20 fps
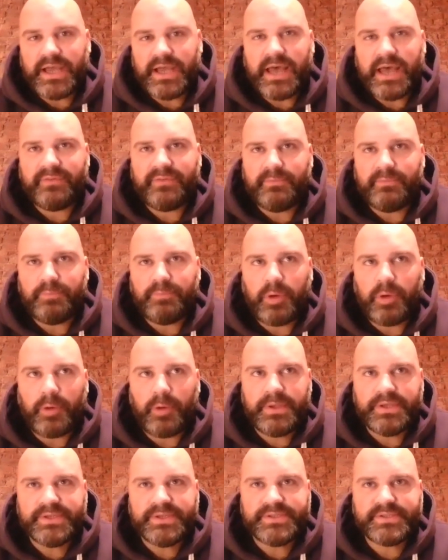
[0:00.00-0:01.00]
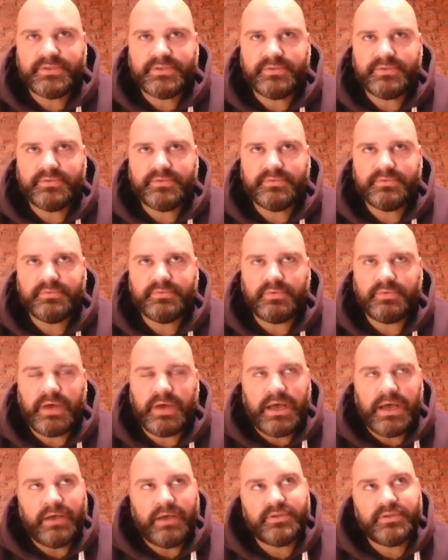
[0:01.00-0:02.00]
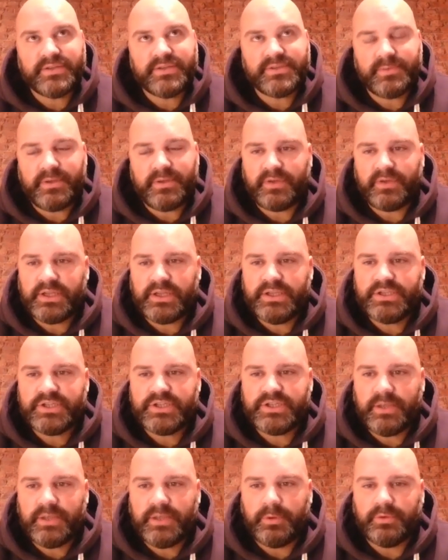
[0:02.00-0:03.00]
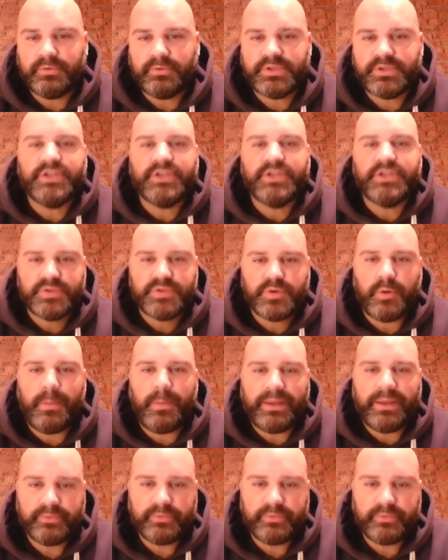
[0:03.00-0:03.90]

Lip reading: having Poppy sounds a bit of a cliche, but turned you into a man?